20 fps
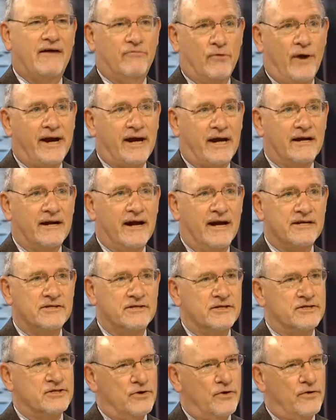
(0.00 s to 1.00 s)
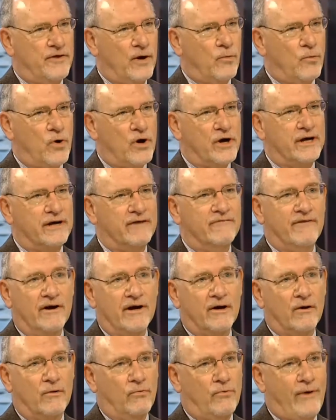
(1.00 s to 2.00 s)
have recognized this. So they're working
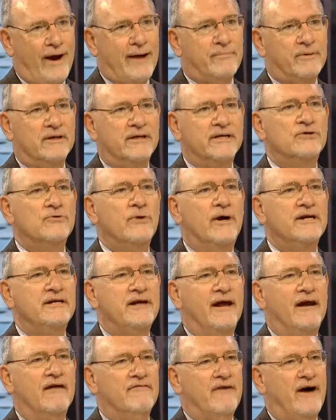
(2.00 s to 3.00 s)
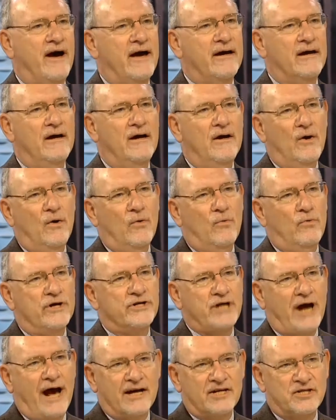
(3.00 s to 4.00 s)
very rapidly to identify
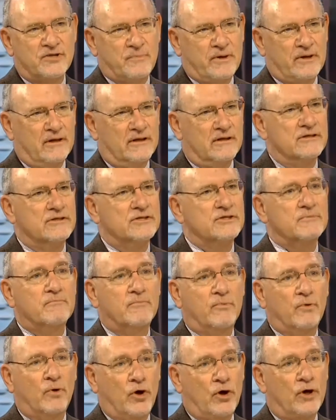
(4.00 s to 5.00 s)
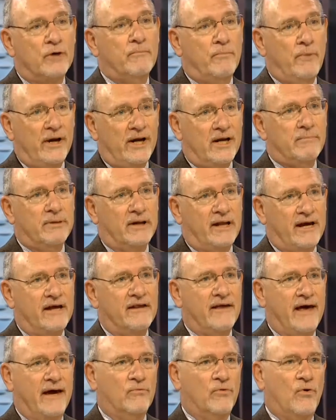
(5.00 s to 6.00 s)
which hospitals could really play
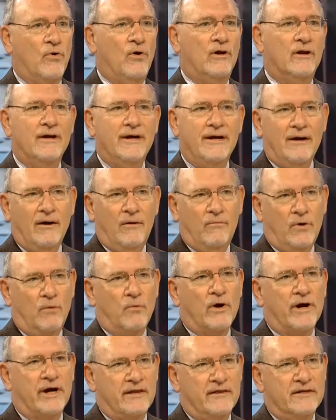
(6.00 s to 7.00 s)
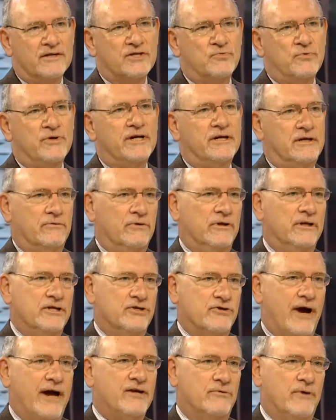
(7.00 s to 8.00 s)
that role. We're working this week to really
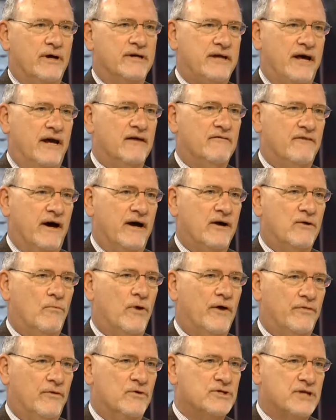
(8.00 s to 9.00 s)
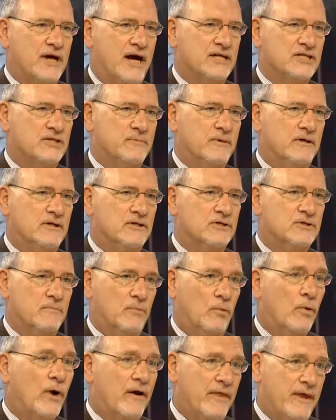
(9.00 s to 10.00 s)
try to identify identify what those hospitals,
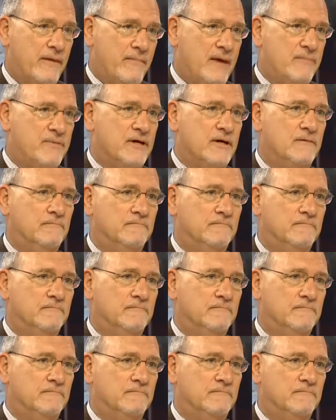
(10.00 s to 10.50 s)
where they may be.